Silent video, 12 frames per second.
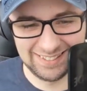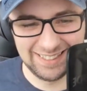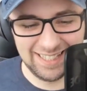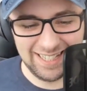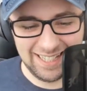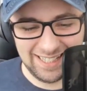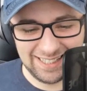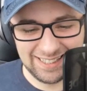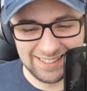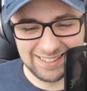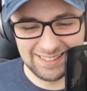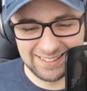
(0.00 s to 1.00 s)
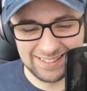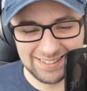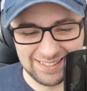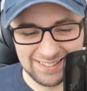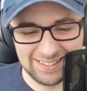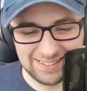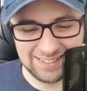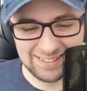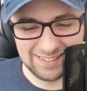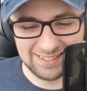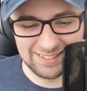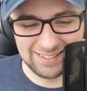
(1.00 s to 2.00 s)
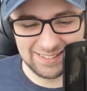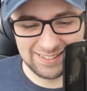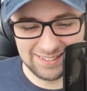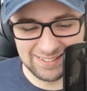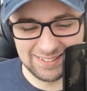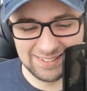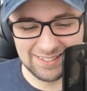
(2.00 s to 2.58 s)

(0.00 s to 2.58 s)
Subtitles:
[no speech]